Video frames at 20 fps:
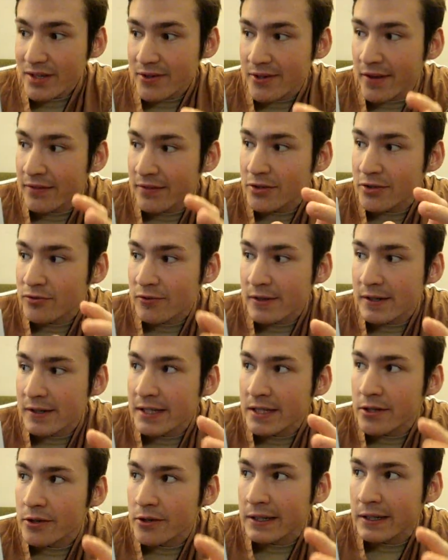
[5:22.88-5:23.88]
You have this
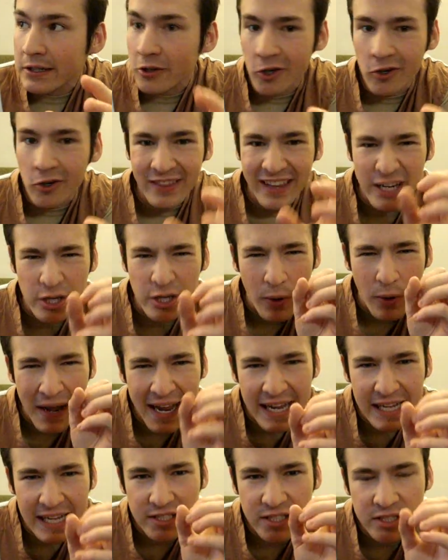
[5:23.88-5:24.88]
really annoying girl that you
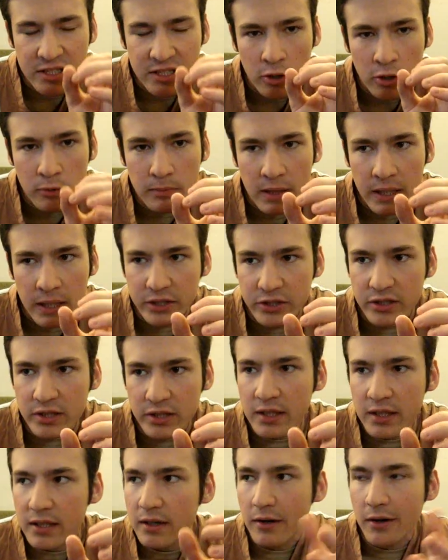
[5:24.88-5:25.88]
hate so much.
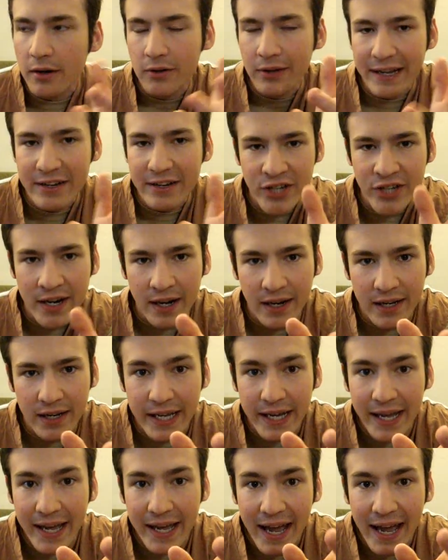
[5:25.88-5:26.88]
Oh, okay, Jedi.
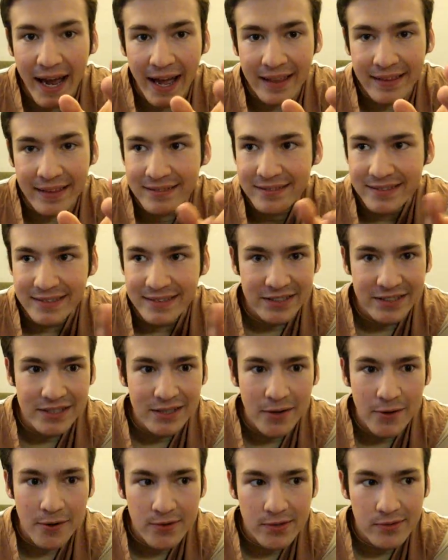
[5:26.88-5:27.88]
And then, like, she
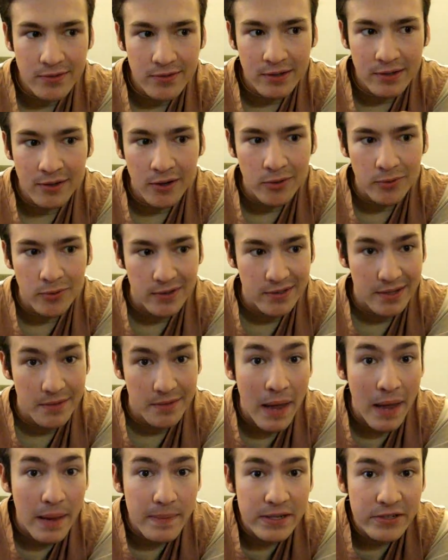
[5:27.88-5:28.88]
goes through the Clone Wars.
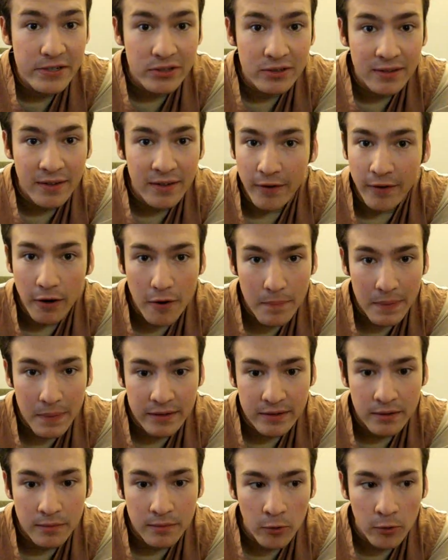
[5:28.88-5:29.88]
Maybe she'll develop
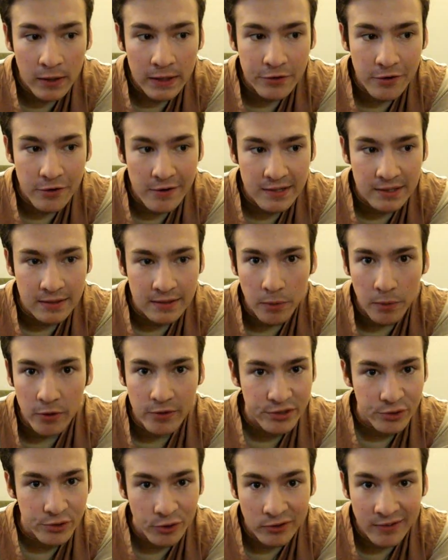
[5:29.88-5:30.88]
into a more interesting
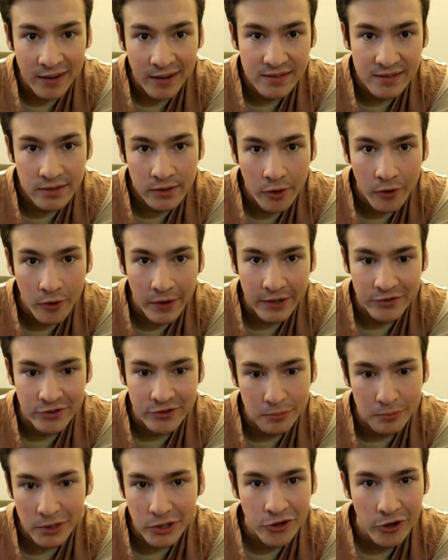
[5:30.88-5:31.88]
person or less annoying.
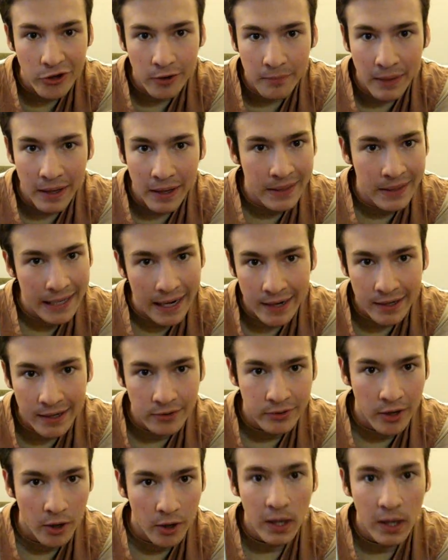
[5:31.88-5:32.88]
She'll mature, maybe. I
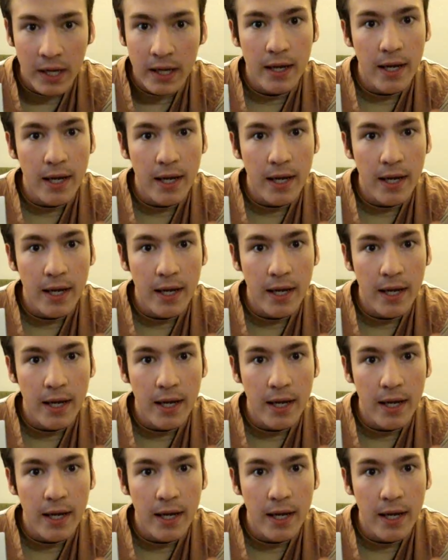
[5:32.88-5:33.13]
don't know.